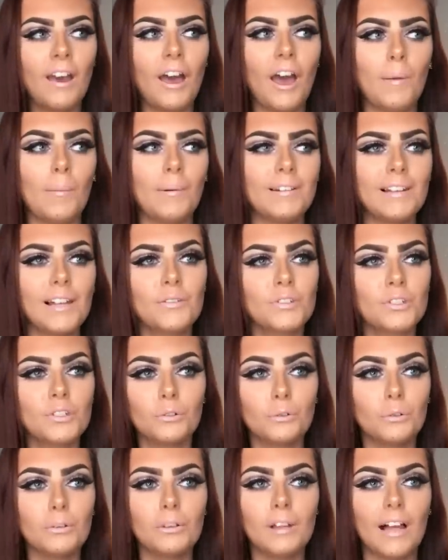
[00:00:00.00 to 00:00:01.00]
um, I left
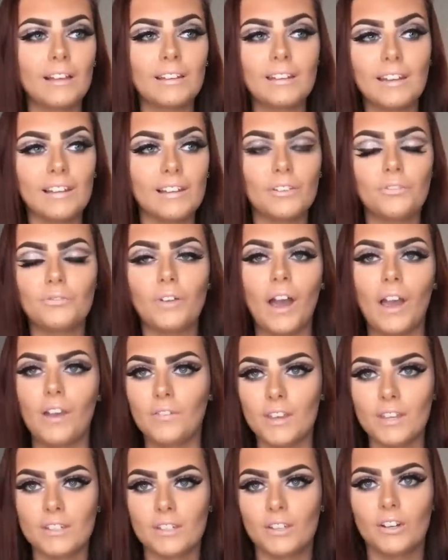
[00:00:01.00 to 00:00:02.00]
school like nearly
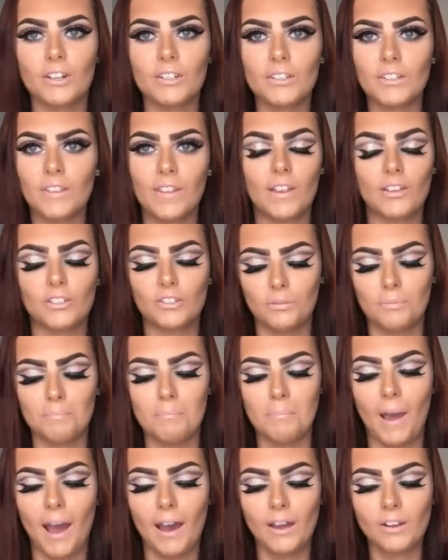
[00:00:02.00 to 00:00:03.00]
five years ago, so that's just
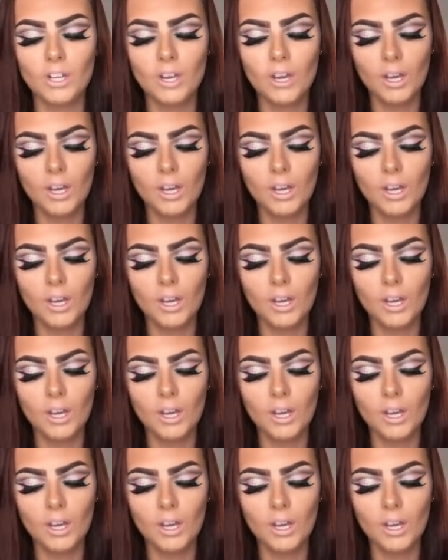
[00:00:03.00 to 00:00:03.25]
mad.